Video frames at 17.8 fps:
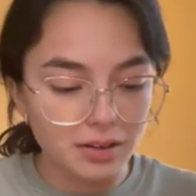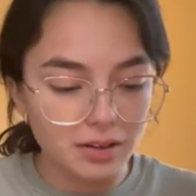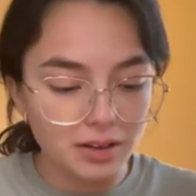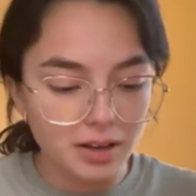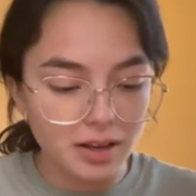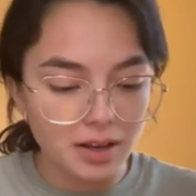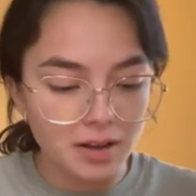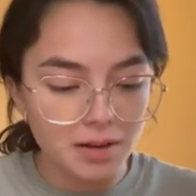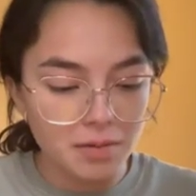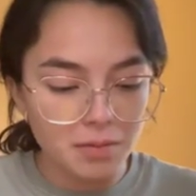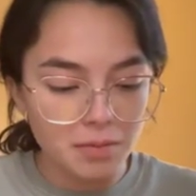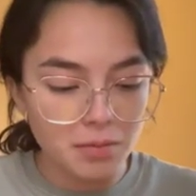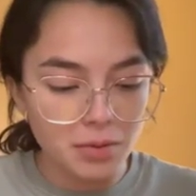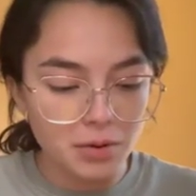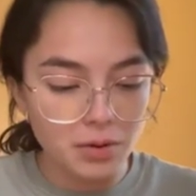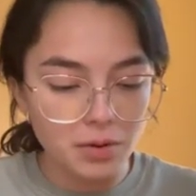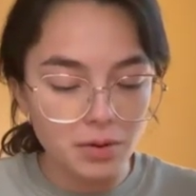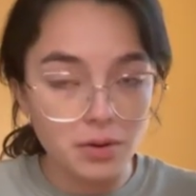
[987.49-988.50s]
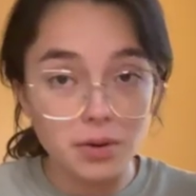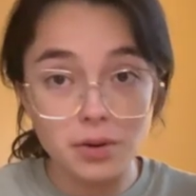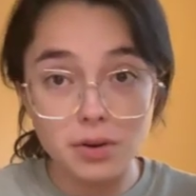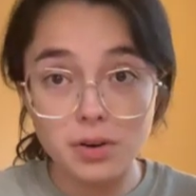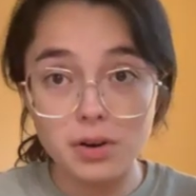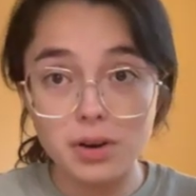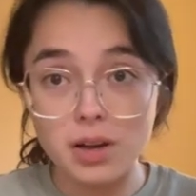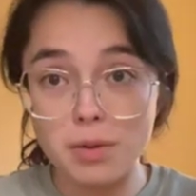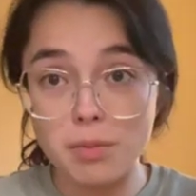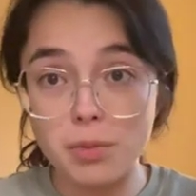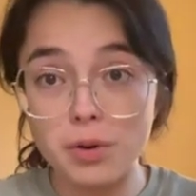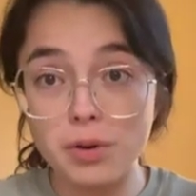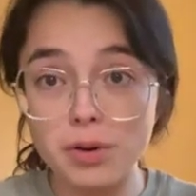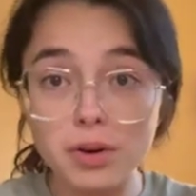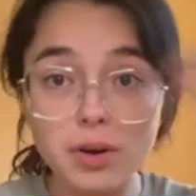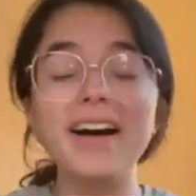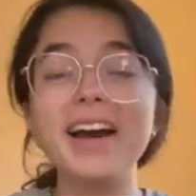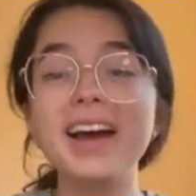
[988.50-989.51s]

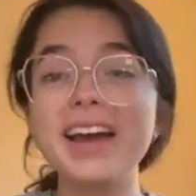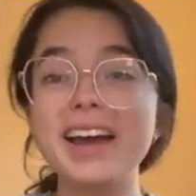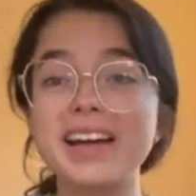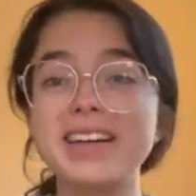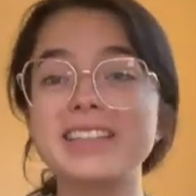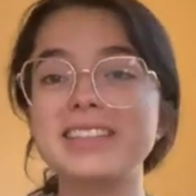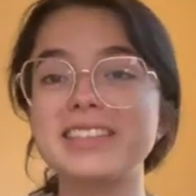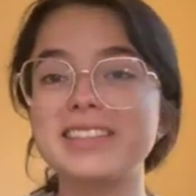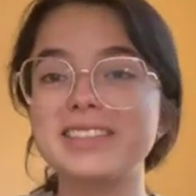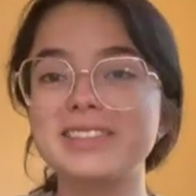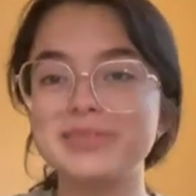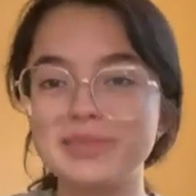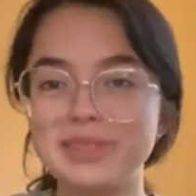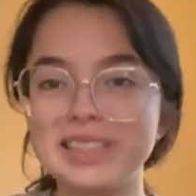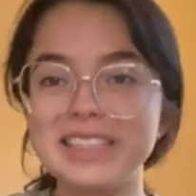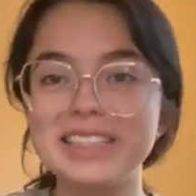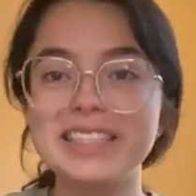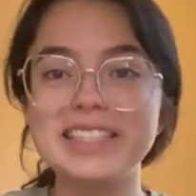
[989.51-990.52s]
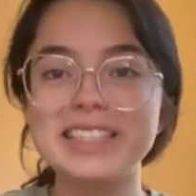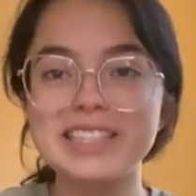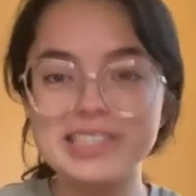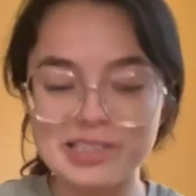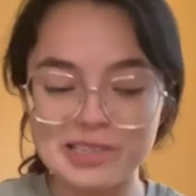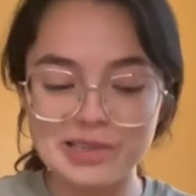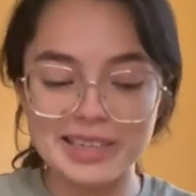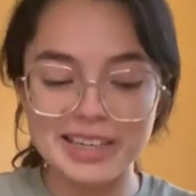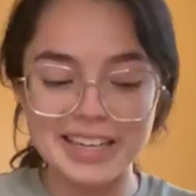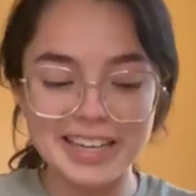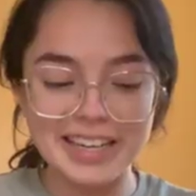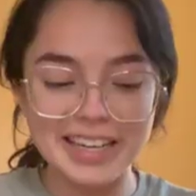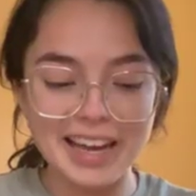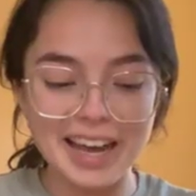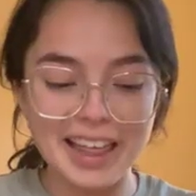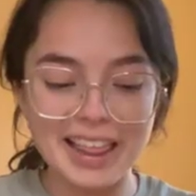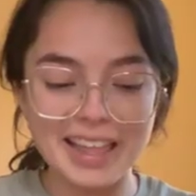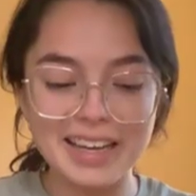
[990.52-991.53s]
Kemmerer. I actually really enjoyed
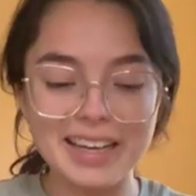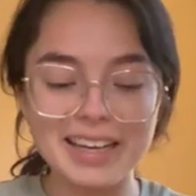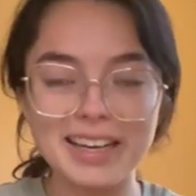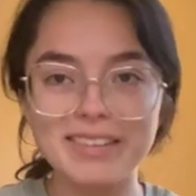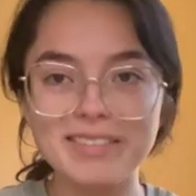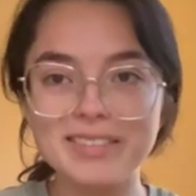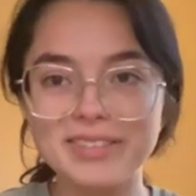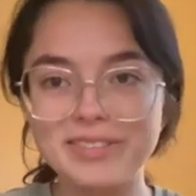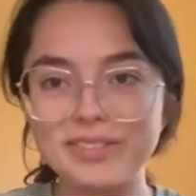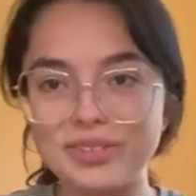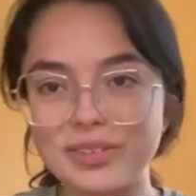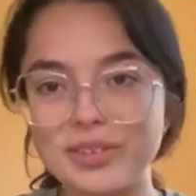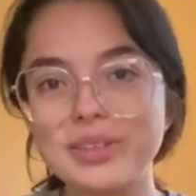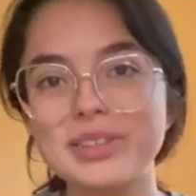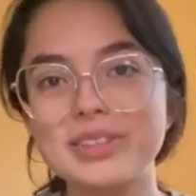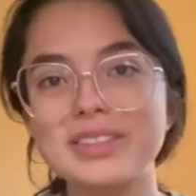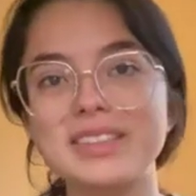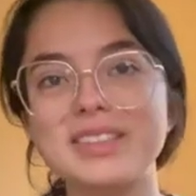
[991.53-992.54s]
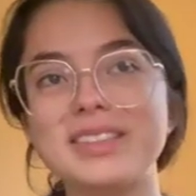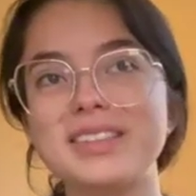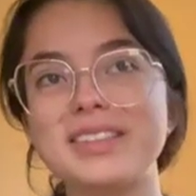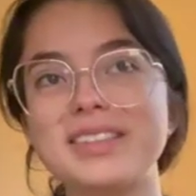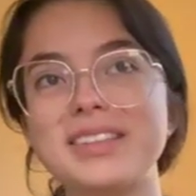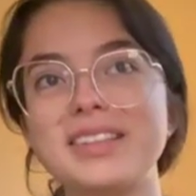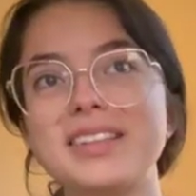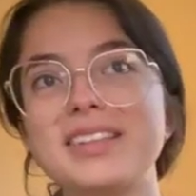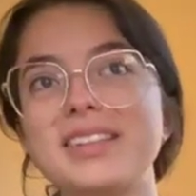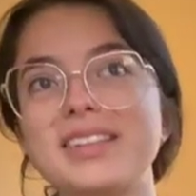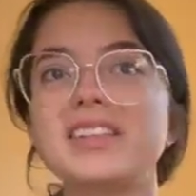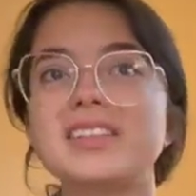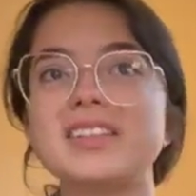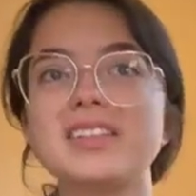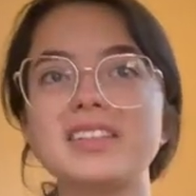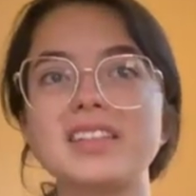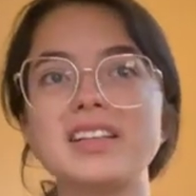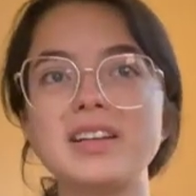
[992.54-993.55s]
it. I think I gave it 4 stars. It's
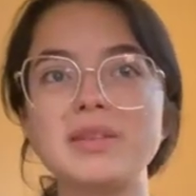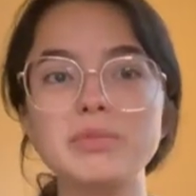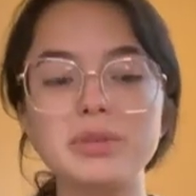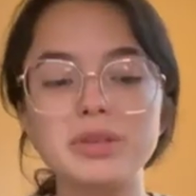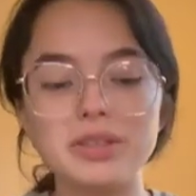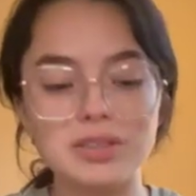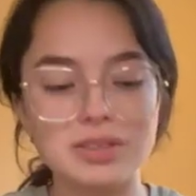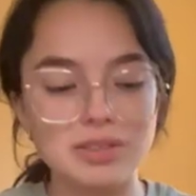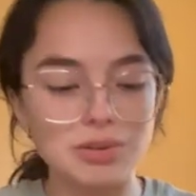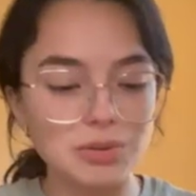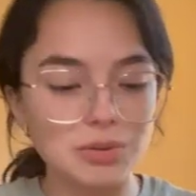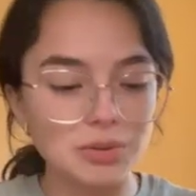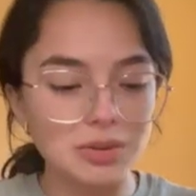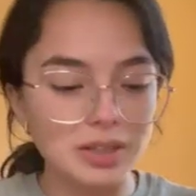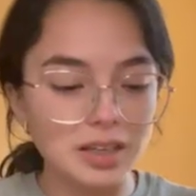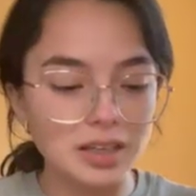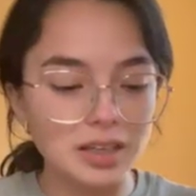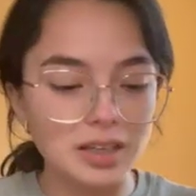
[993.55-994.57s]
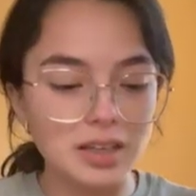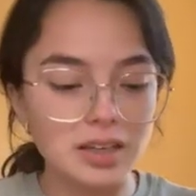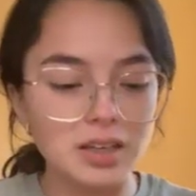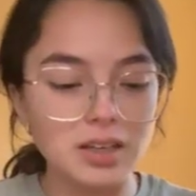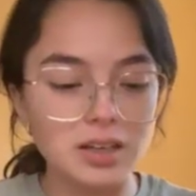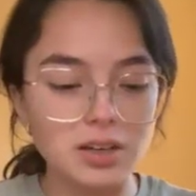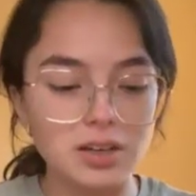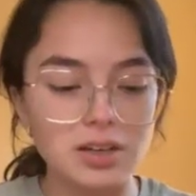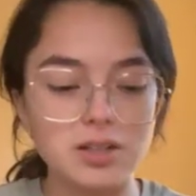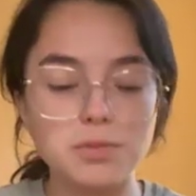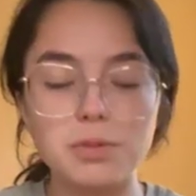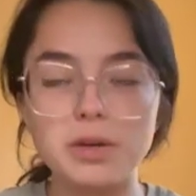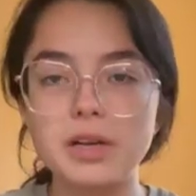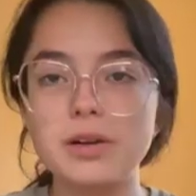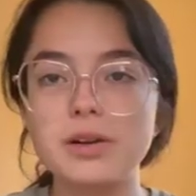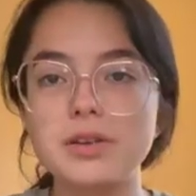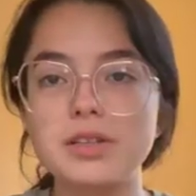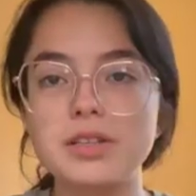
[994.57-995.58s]
the second book to the
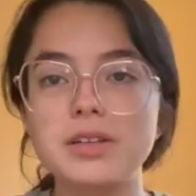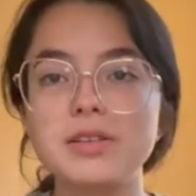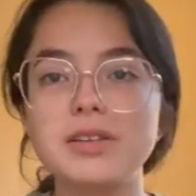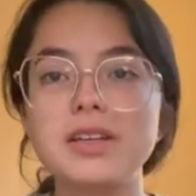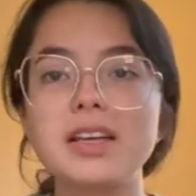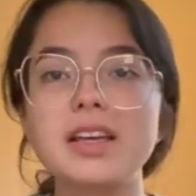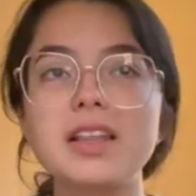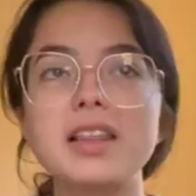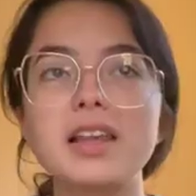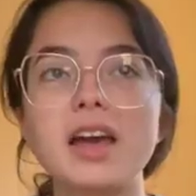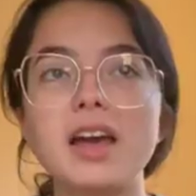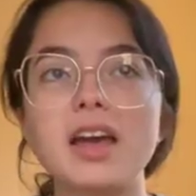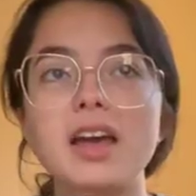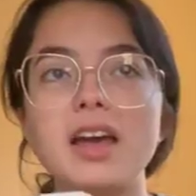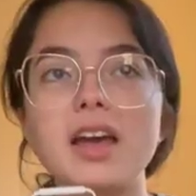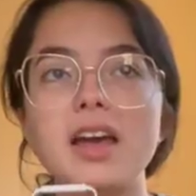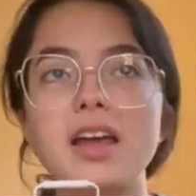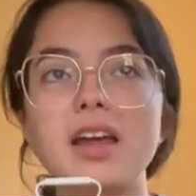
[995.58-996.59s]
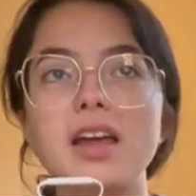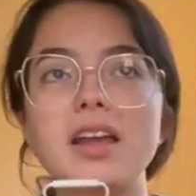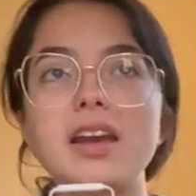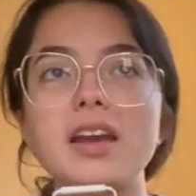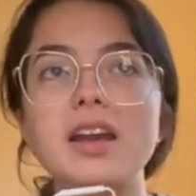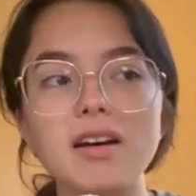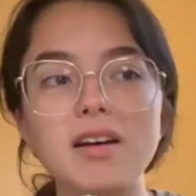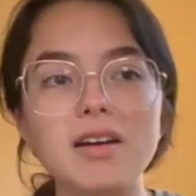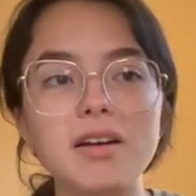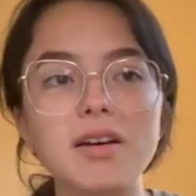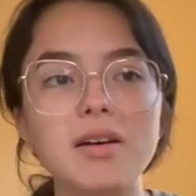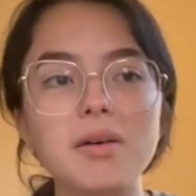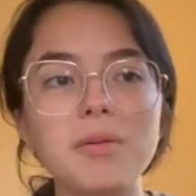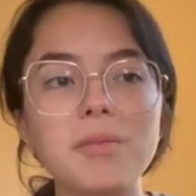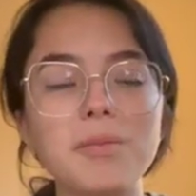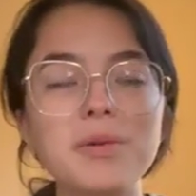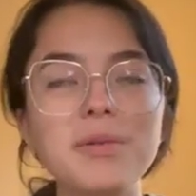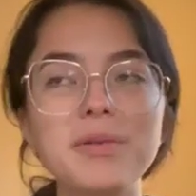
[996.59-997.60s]
Cursebreaker series, and
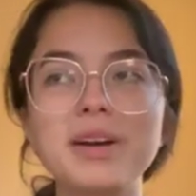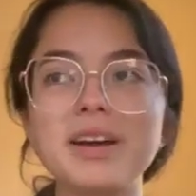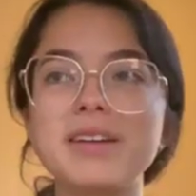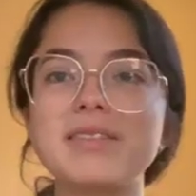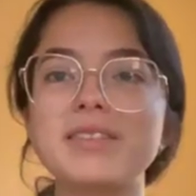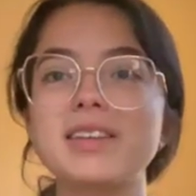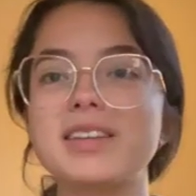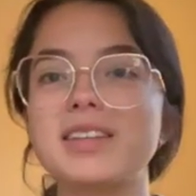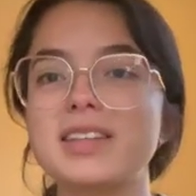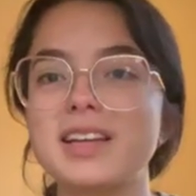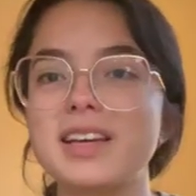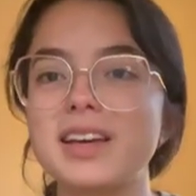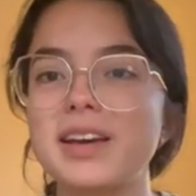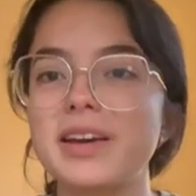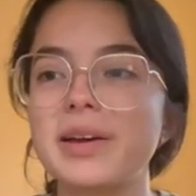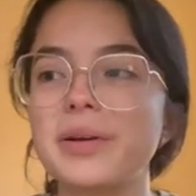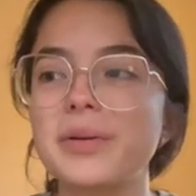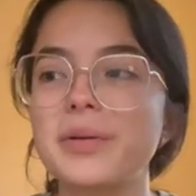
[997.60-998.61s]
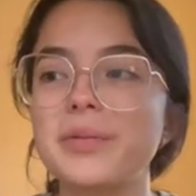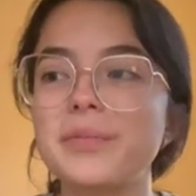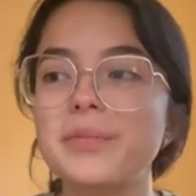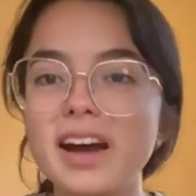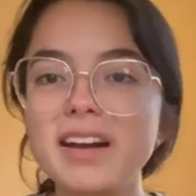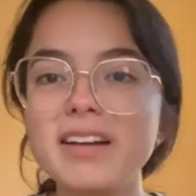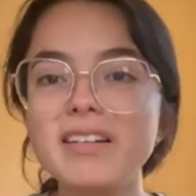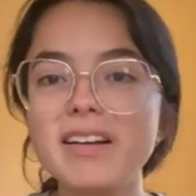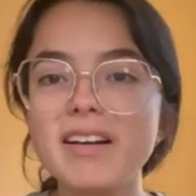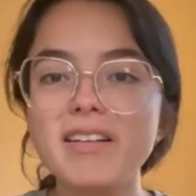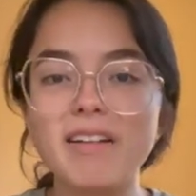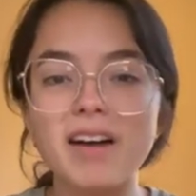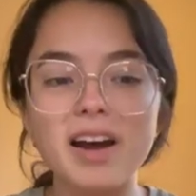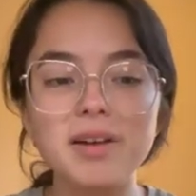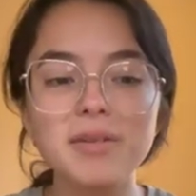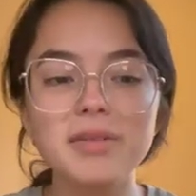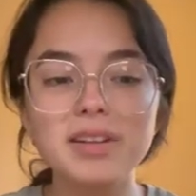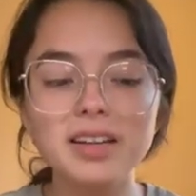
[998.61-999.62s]
what do I have to say? I don't know.
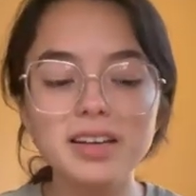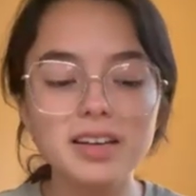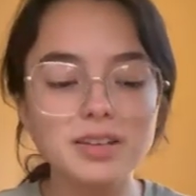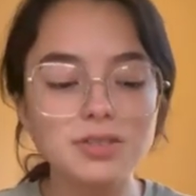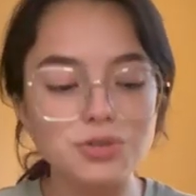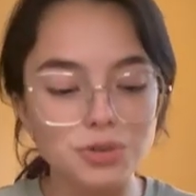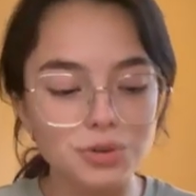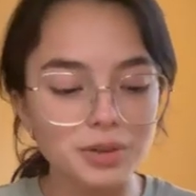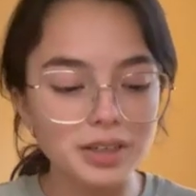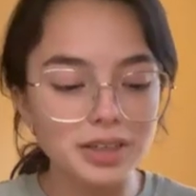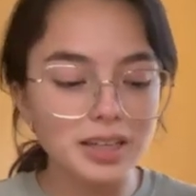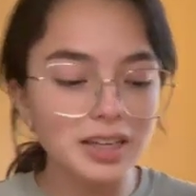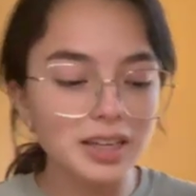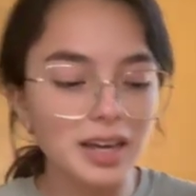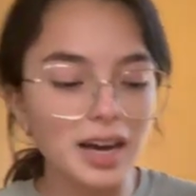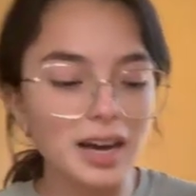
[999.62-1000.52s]
I really enjoyed it.